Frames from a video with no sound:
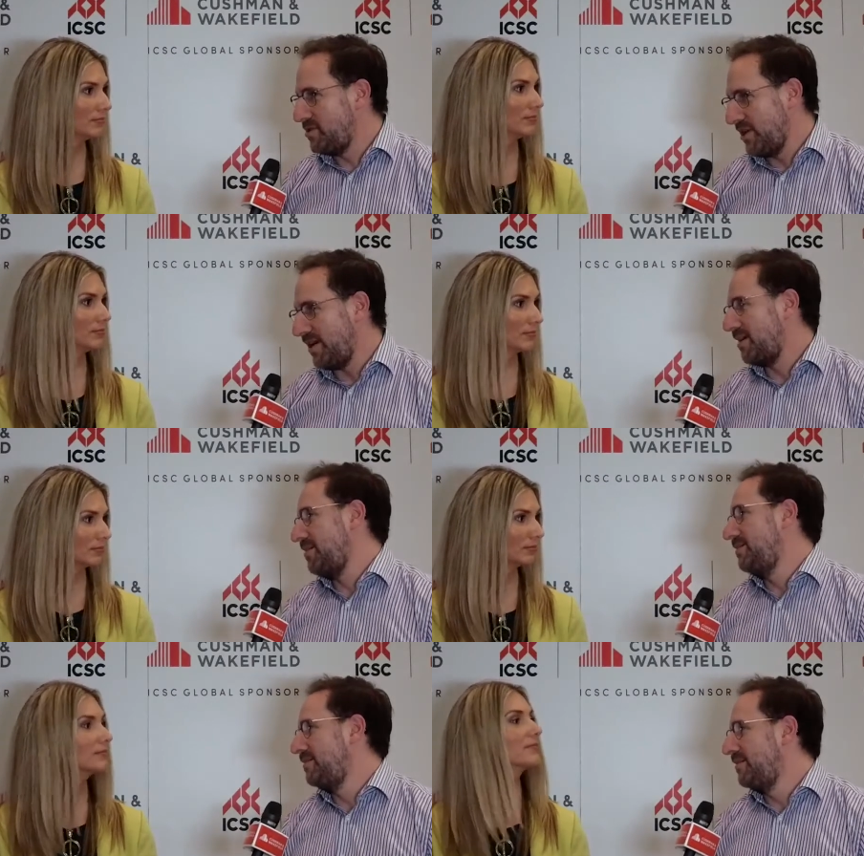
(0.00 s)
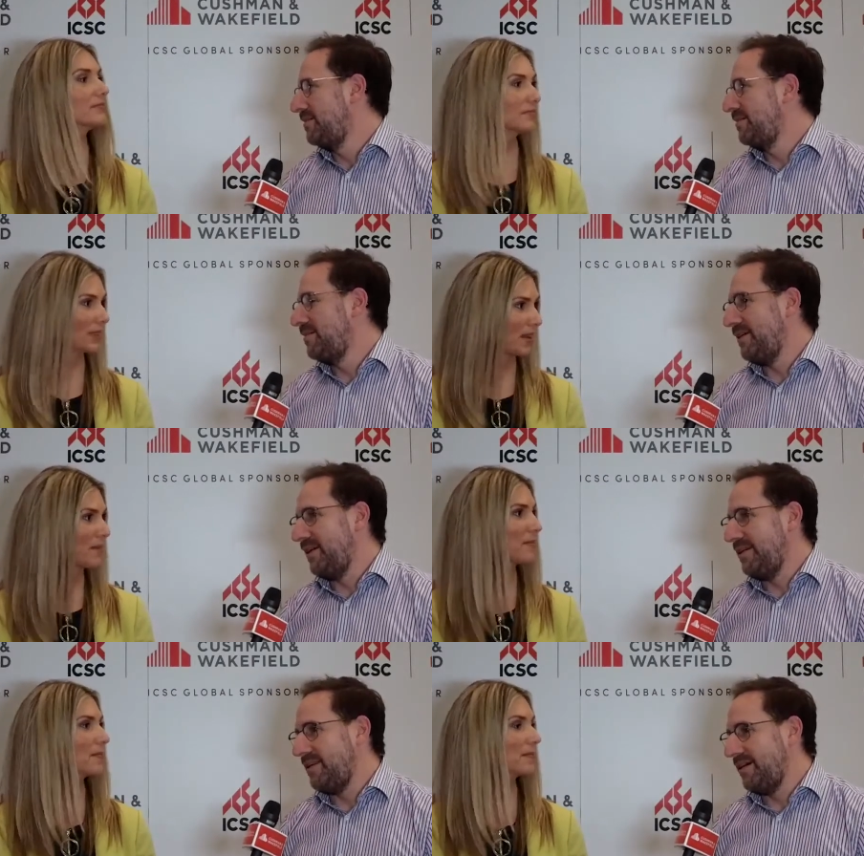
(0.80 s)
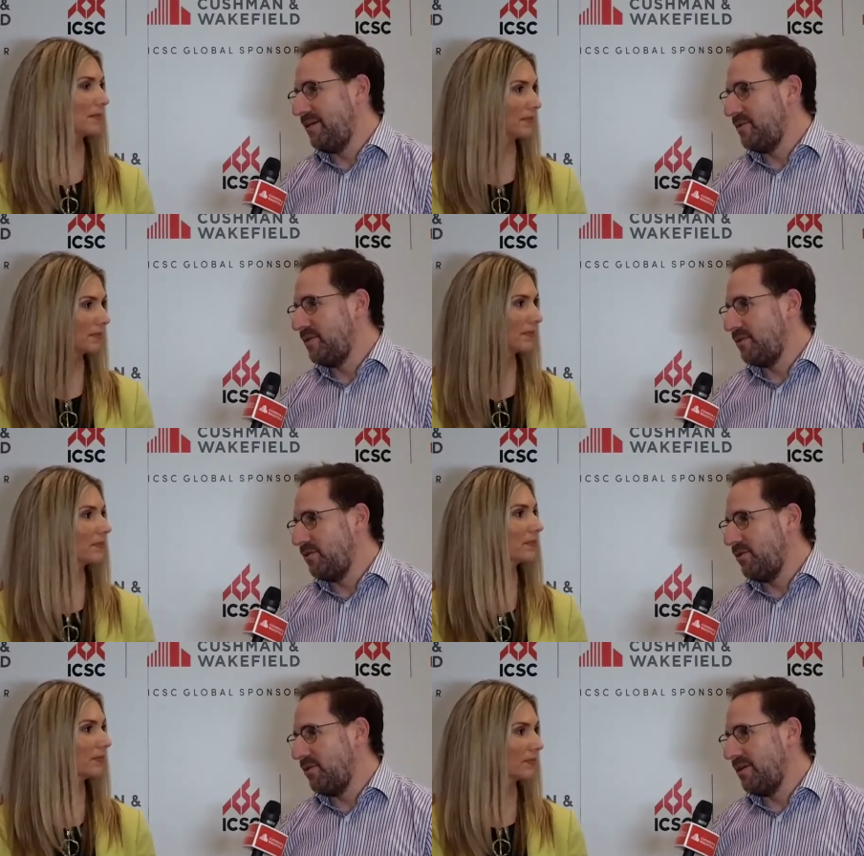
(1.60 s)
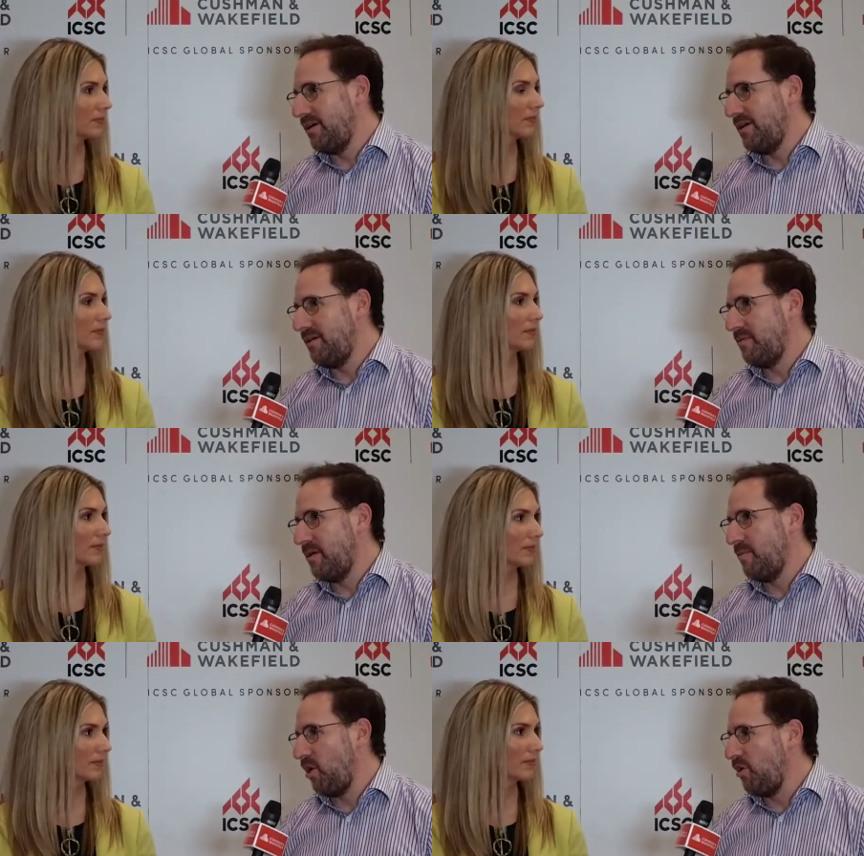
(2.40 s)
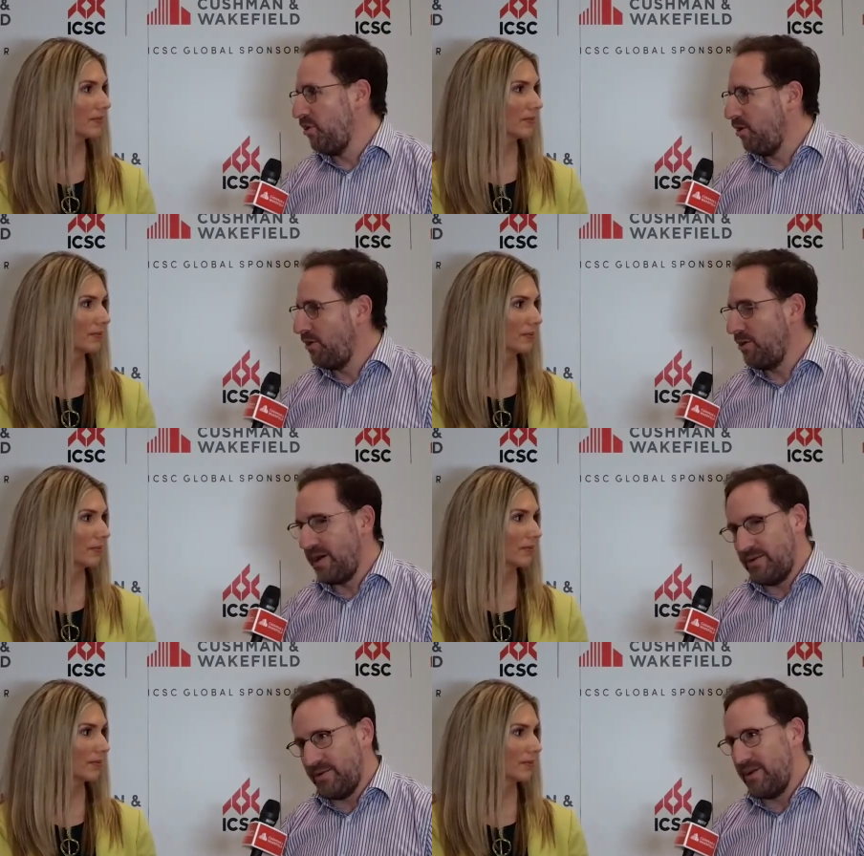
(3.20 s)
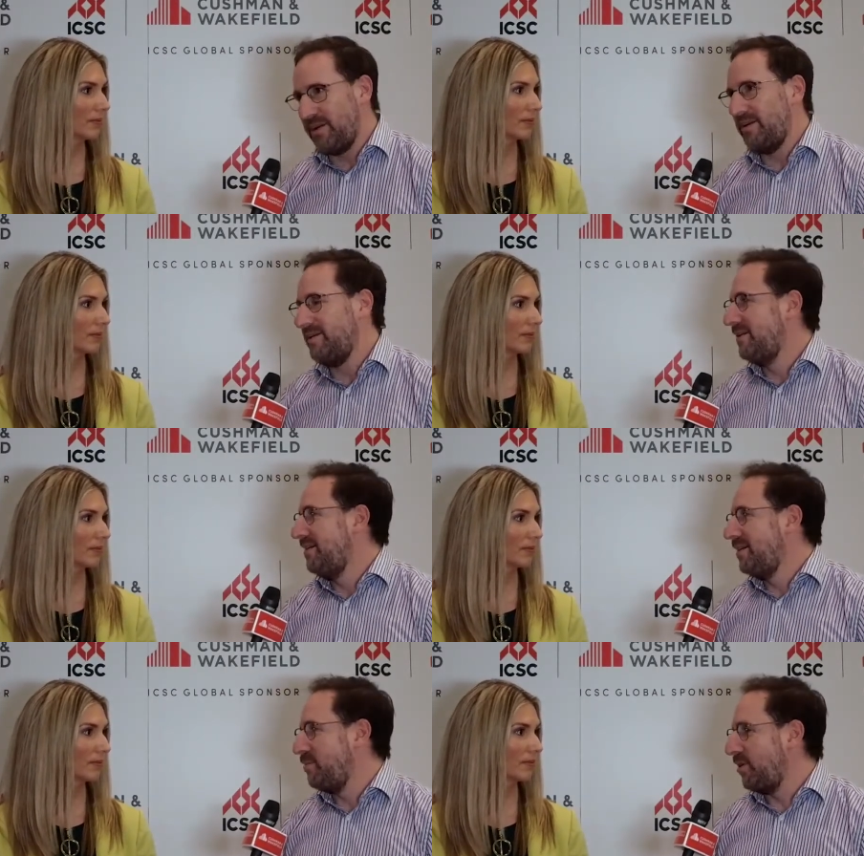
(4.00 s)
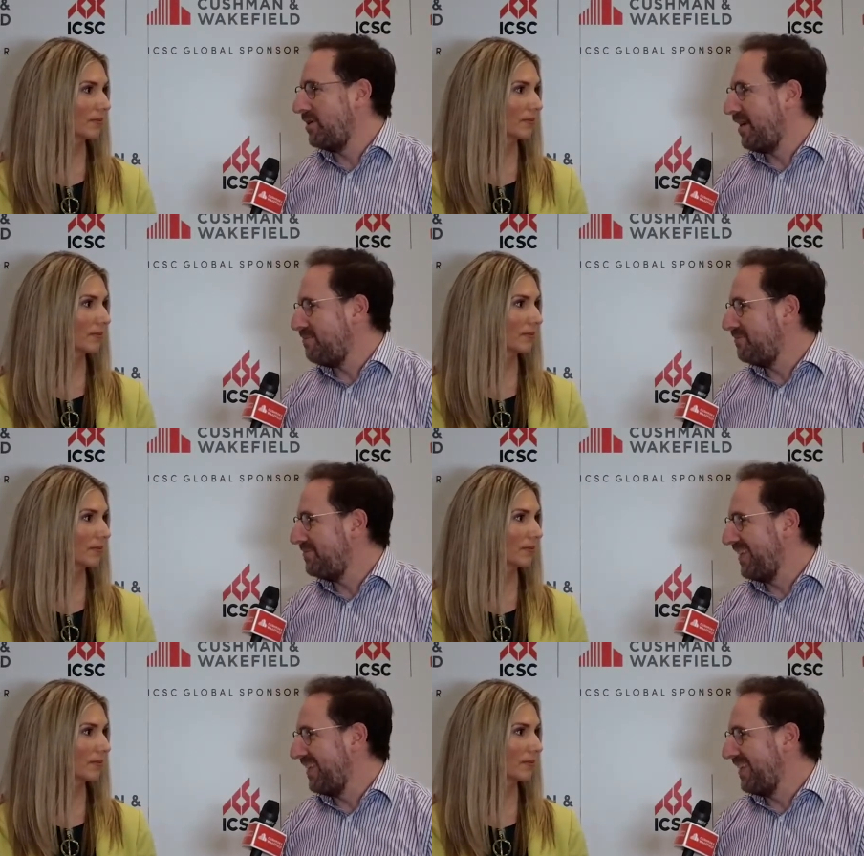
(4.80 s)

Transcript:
Speaker 1: Schneck, yep. and I'm um, the third uh, partner. Although I do it on a part-time